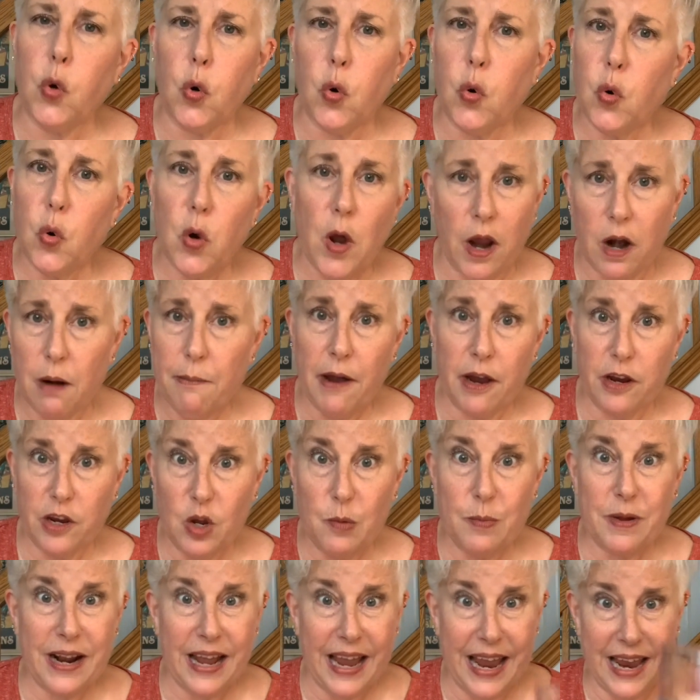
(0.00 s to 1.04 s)
I don't know about you,
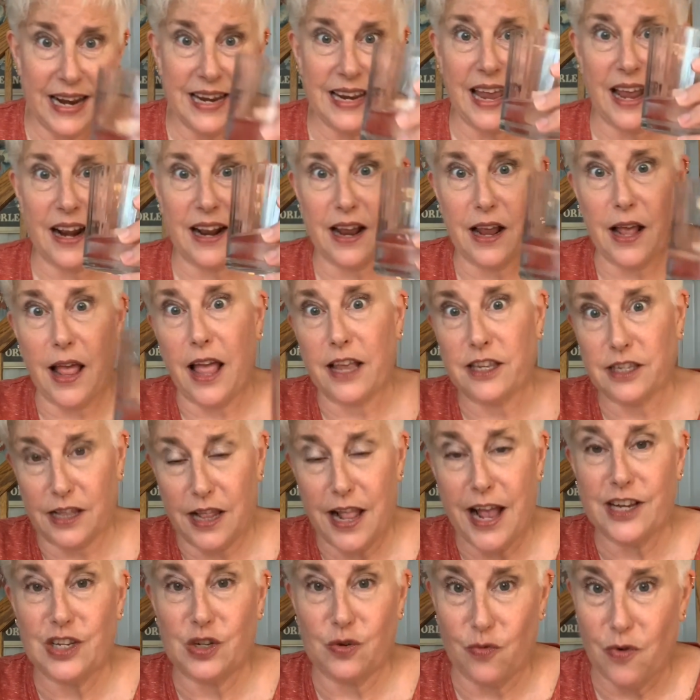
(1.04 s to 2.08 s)
but I had to get a
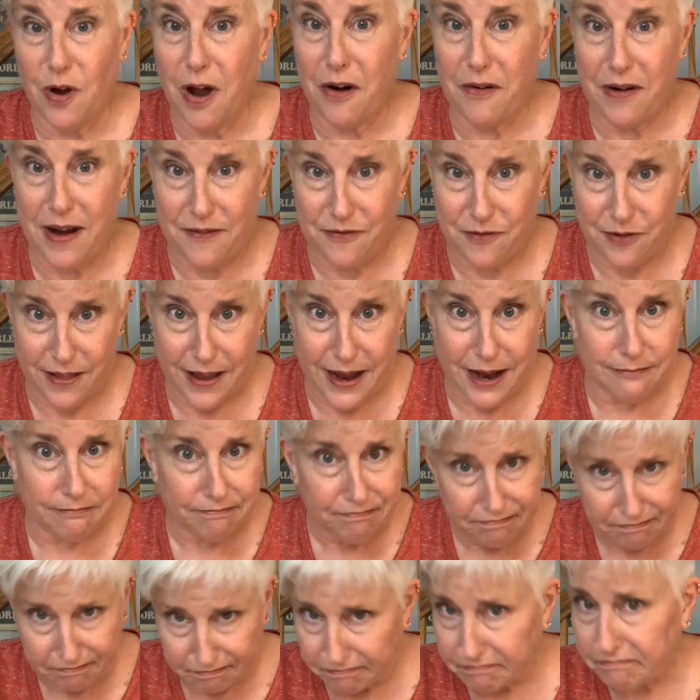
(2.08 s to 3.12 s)
glass of water after that.
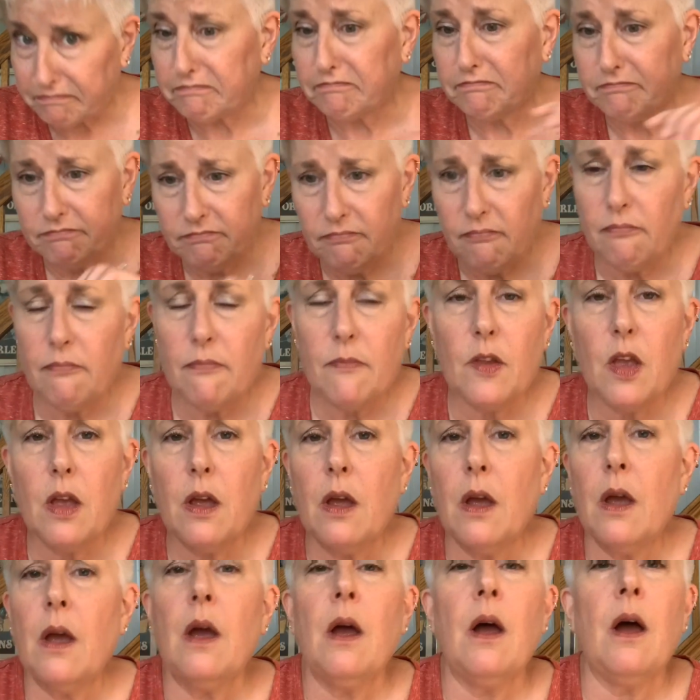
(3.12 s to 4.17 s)

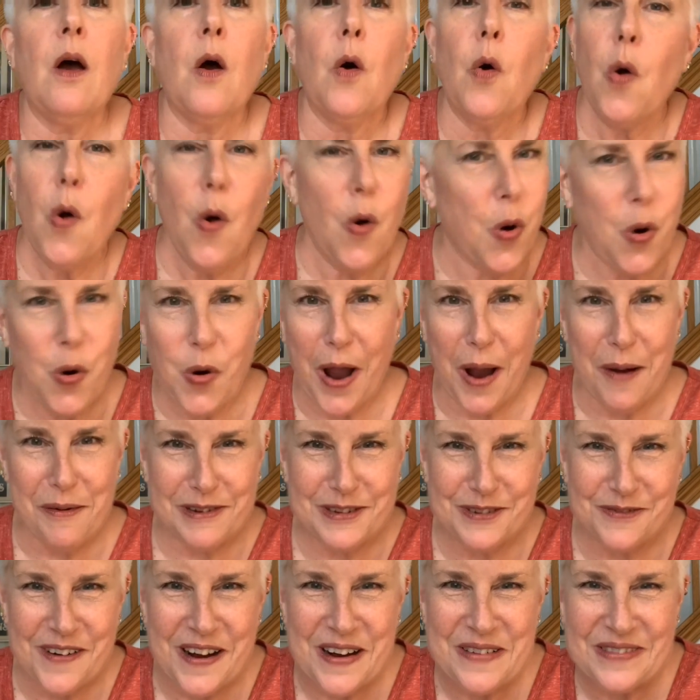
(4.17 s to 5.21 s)
Whew, that was
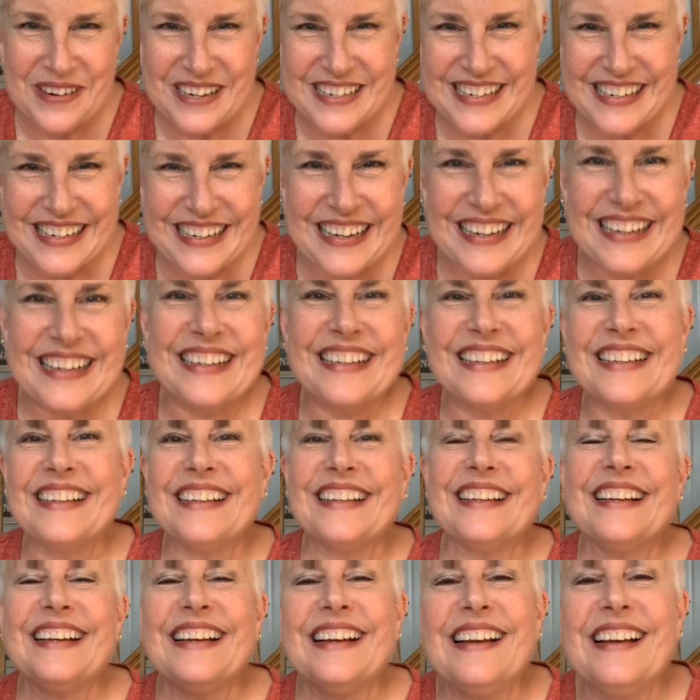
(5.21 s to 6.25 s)
fun, wasn't it?
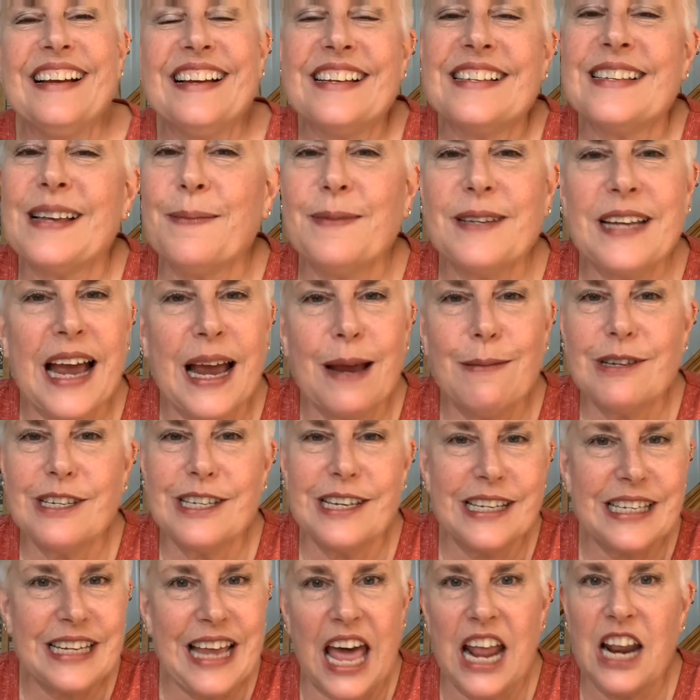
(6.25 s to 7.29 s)
Sometimes you
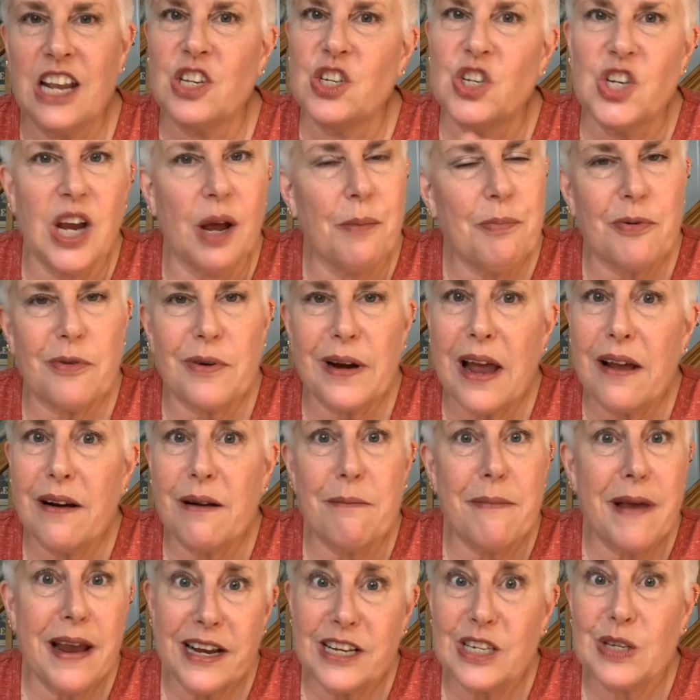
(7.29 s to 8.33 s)
just got to jump around and
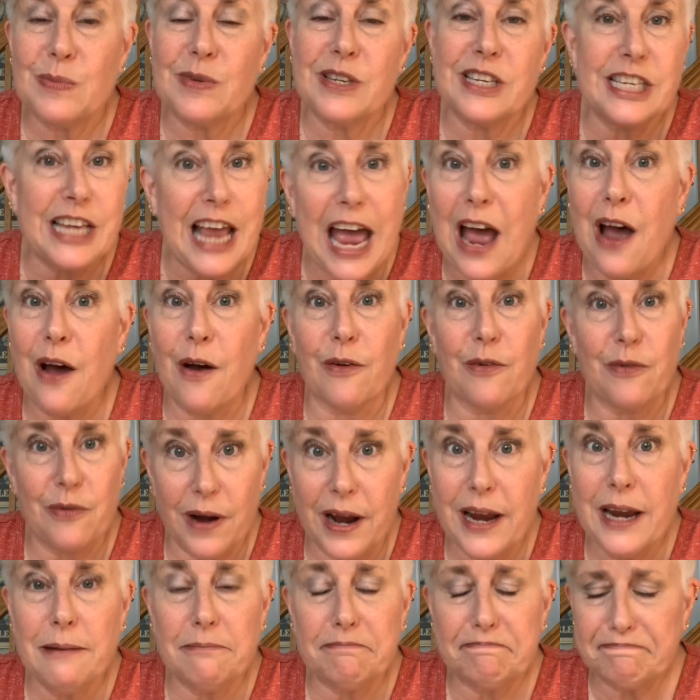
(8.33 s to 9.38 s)
make some sound,
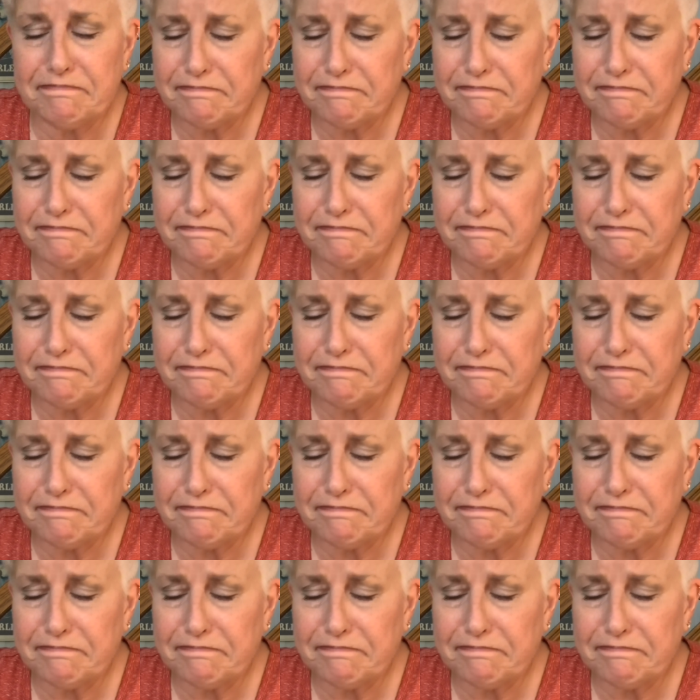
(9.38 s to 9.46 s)
right?